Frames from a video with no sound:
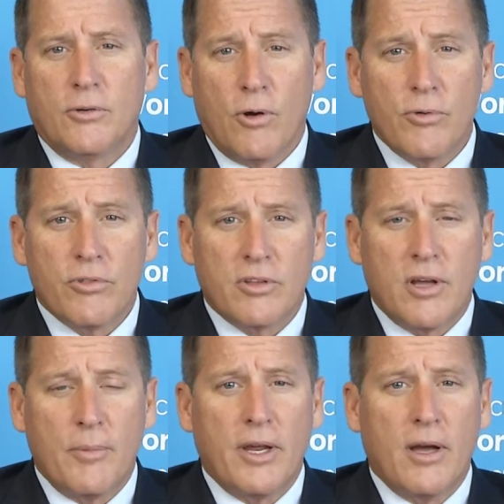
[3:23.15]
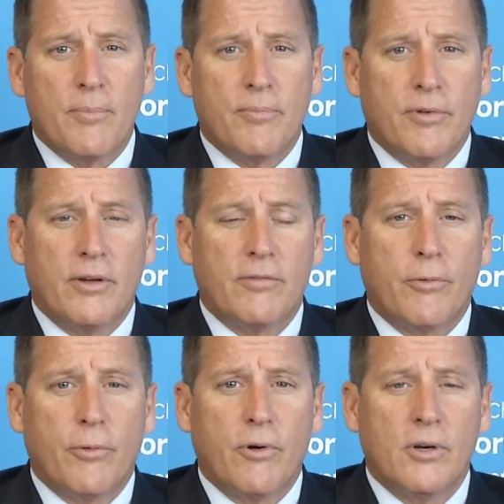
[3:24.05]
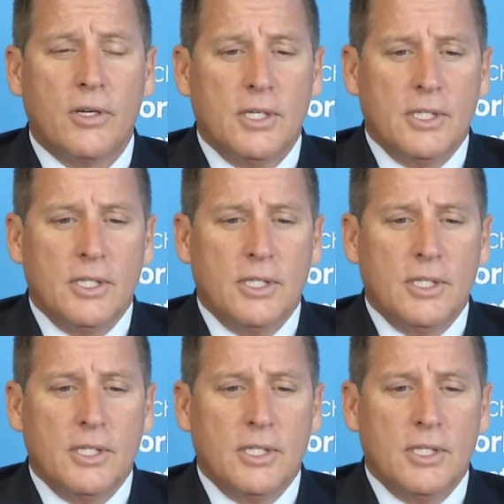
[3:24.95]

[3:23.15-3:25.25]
growth coming up for